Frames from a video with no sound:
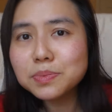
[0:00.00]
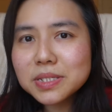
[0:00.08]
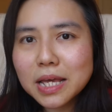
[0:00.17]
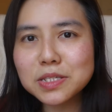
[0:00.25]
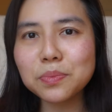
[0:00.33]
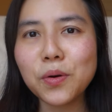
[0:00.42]

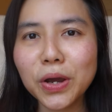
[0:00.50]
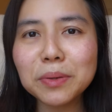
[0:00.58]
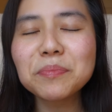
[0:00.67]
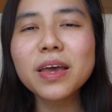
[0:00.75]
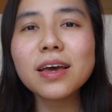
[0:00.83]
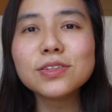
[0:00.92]
besides the
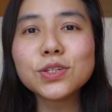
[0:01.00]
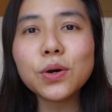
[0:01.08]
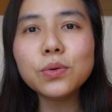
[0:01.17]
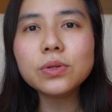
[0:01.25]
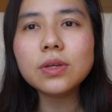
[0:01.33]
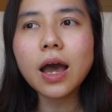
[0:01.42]
point.
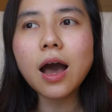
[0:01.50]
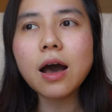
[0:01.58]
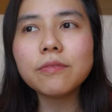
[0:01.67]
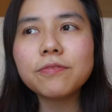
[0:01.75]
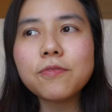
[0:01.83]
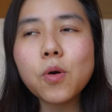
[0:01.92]
So
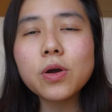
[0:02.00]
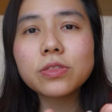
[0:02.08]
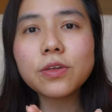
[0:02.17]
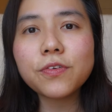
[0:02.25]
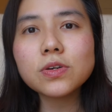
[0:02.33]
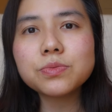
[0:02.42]
for
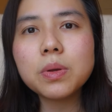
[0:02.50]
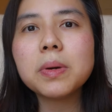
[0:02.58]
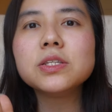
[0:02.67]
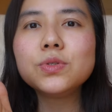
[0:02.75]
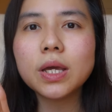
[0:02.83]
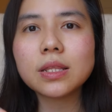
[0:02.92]
the first 3
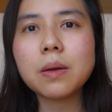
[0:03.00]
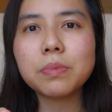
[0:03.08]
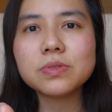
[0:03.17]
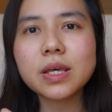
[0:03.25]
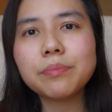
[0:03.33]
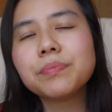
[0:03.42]
months, you get
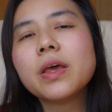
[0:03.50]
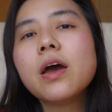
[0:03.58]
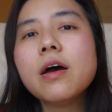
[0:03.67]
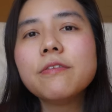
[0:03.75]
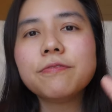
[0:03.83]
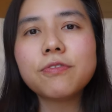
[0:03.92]
10%.
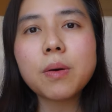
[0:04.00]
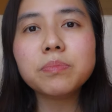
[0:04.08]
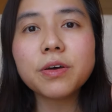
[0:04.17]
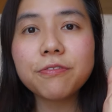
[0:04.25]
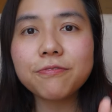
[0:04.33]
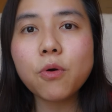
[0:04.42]
From
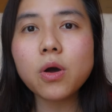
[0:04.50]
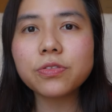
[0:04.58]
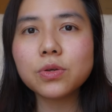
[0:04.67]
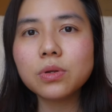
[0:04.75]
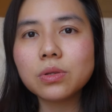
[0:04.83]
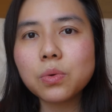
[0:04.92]
the 4th
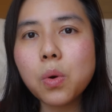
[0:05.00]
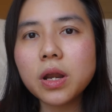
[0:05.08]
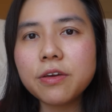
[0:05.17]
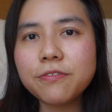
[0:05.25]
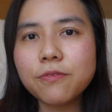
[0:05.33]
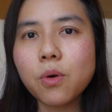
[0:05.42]
to the
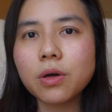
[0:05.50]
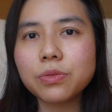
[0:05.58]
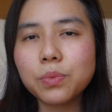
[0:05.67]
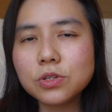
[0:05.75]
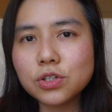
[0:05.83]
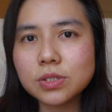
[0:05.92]
24th,
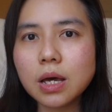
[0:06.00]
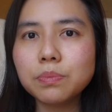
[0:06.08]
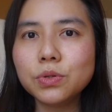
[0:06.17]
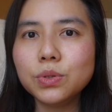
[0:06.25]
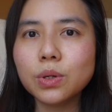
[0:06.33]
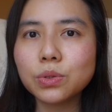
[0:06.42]
which is up
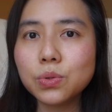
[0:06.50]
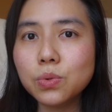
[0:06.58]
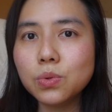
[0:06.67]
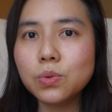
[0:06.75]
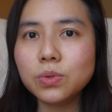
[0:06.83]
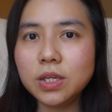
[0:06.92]
to your
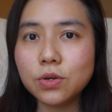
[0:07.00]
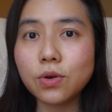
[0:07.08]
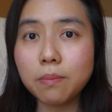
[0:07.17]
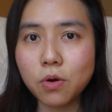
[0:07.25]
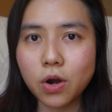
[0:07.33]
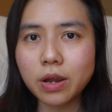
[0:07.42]

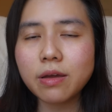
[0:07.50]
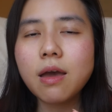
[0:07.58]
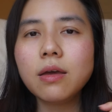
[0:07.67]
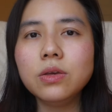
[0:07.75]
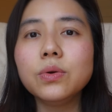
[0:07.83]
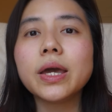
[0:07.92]
2-year mark,
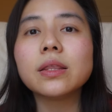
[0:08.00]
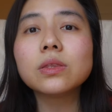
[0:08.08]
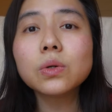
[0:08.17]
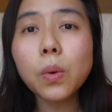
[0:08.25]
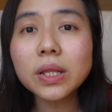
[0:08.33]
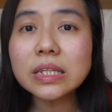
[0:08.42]
you get
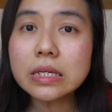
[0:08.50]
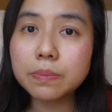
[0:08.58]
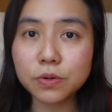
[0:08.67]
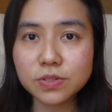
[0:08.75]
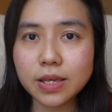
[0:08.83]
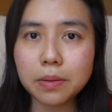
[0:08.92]

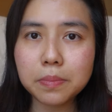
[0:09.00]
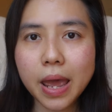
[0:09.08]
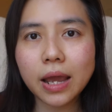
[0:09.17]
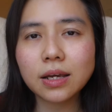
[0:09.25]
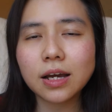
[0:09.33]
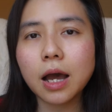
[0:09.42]
20%
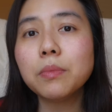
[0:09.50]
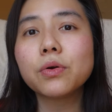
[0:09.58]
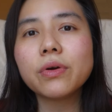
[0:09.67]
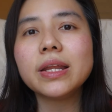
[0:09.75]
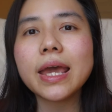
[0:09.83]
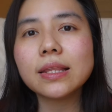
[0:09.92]
back. I'm
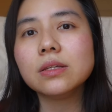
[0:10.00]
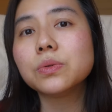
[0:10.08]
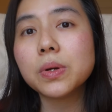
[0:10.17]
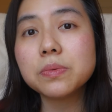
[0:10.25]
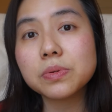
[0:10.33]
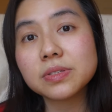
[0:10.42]
already at the
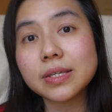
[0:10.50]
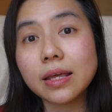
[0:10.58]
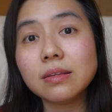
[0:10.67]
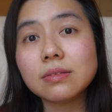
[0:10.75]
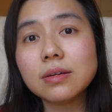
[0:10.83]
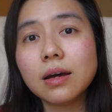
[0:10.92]

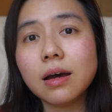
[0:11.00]
20%